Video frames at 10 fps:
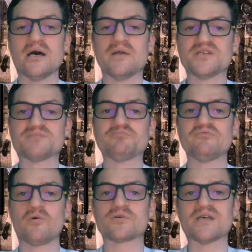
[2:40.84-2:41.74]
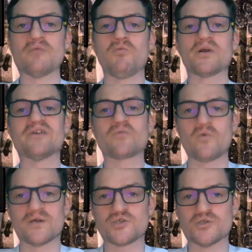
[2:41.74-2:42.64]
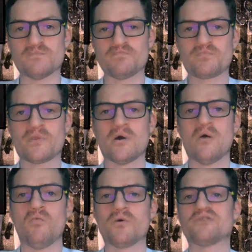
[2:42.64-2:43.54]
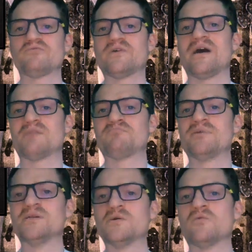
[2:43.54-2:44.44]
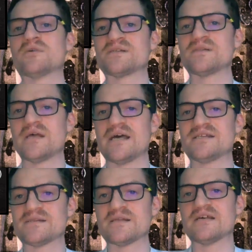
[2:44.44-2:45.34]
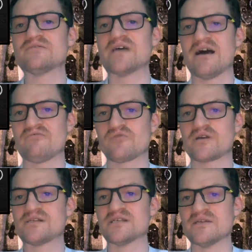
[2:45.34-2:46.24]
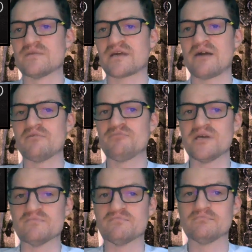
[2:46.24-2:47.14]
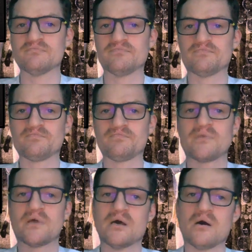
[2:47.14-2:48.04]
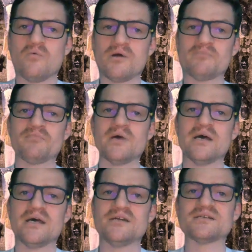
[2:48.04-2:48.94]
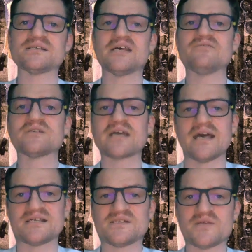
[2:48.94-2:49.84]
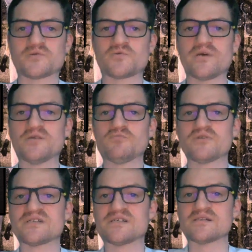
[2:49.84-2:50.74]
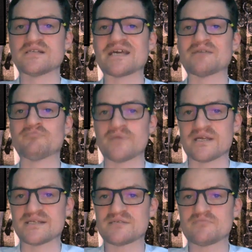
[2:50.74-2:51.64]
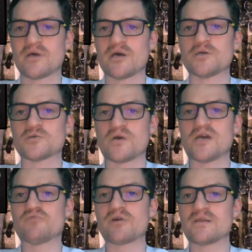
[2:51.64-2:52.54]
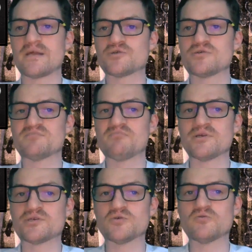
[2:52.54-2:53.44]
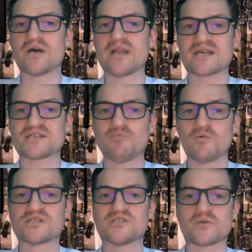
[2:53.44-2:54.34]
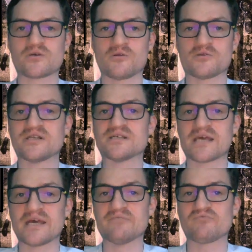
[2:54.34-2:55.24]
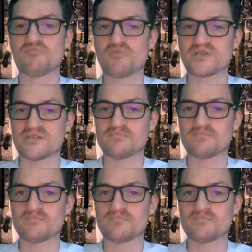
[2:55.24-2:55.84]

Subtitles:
This provokes a what-if question. What if there had been no enslaved Africans in the Caribbean? Well, it is safe to guess that the trade would have still taken place. Trade regulations made sure that exports to the colonies came from Britain.